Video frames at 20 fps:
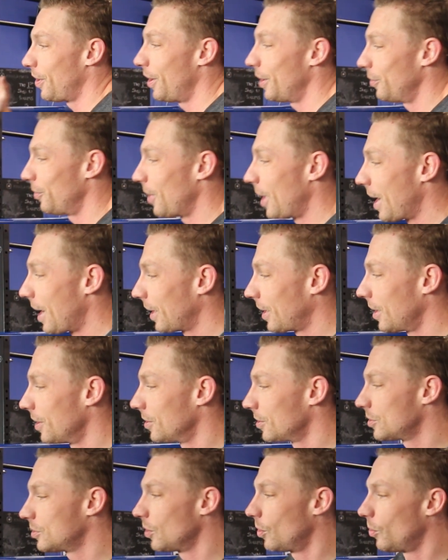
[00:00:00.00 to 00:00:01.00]
on rack.
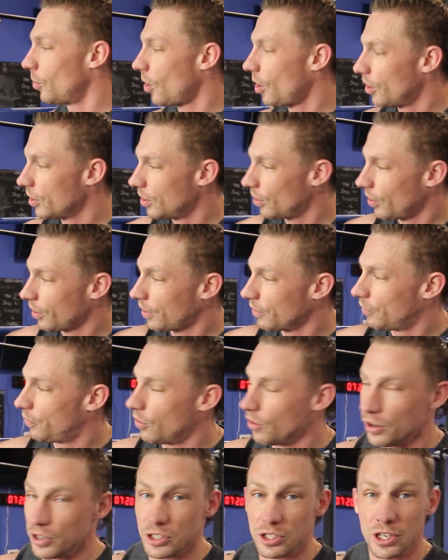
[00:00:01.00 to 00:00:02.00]
So all you're looking
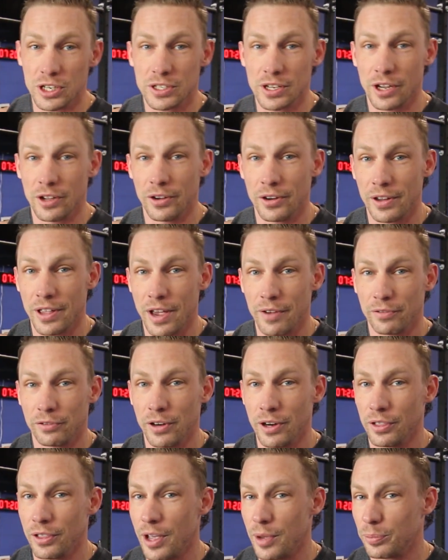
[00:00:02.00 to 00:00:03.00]
for is just to clear that
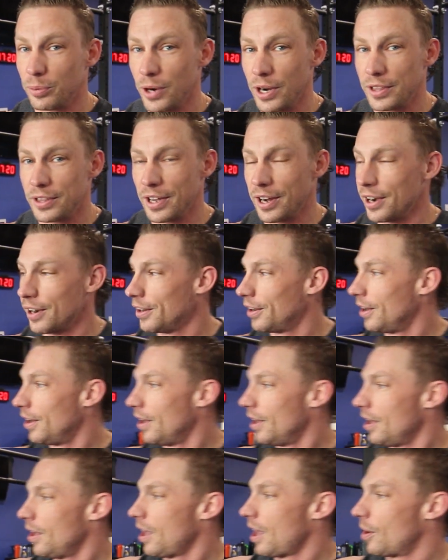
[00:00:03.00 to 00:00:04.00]
front lip right there,
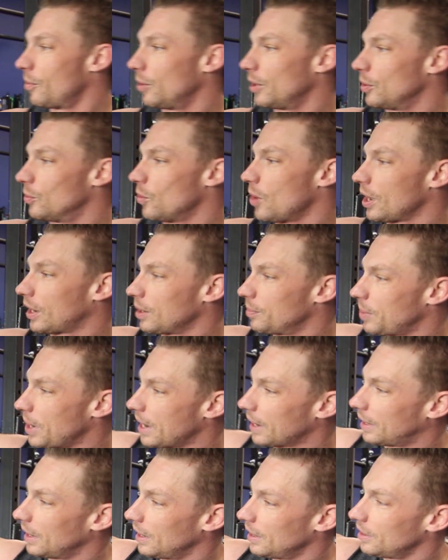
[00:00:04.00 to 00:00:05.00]
and when you walk it
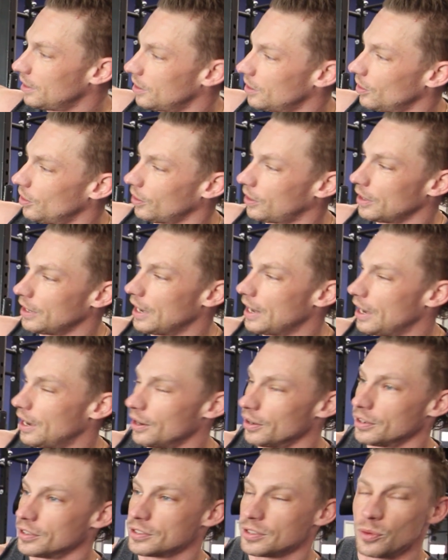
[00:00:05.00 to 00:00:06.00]
back in, you're looking to hit
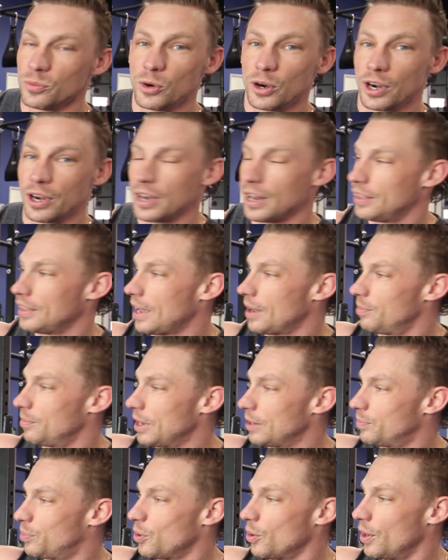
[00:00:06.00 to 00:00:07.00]
it somewhere in that
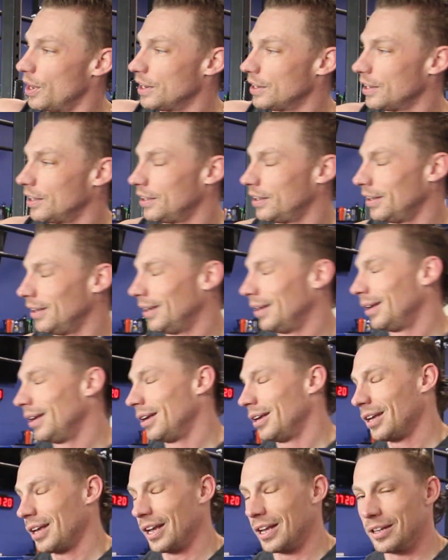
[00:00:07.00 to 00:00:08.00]
midpoint.
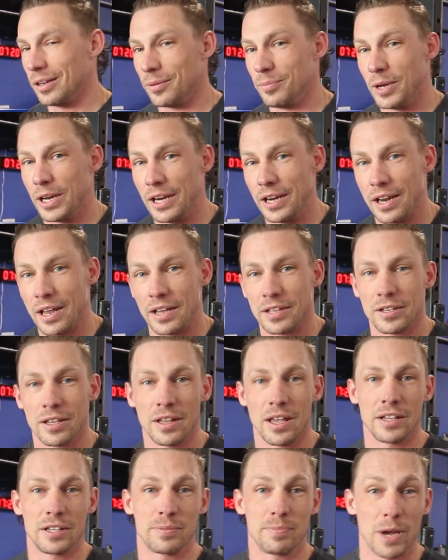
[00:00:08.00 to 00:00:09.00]
And I mean,
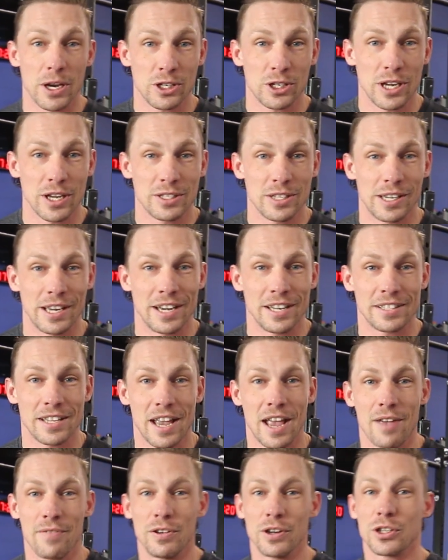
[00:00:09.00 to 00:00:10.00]
especially as you get into
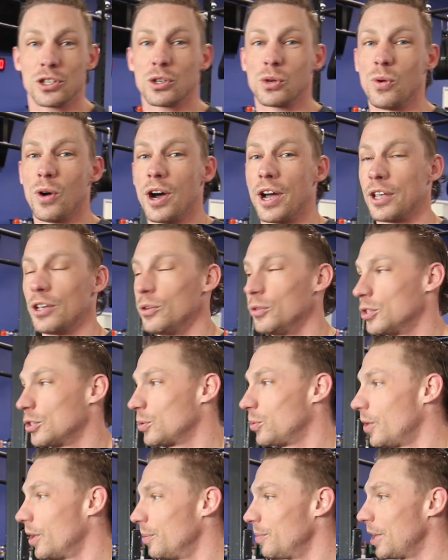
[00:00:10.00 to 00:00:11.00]
a heavier squat, you
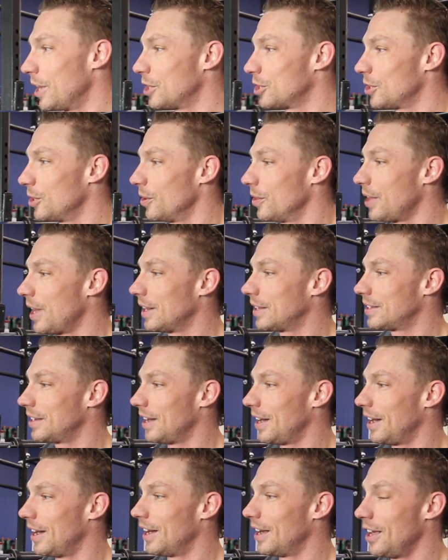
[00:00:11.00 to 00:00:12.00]
just want to make sure
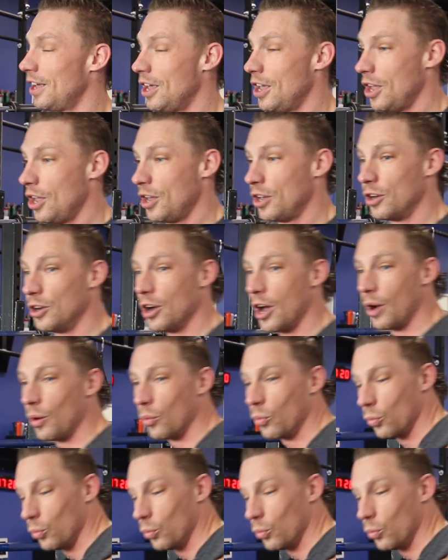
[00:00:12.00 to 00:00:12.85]
that you're not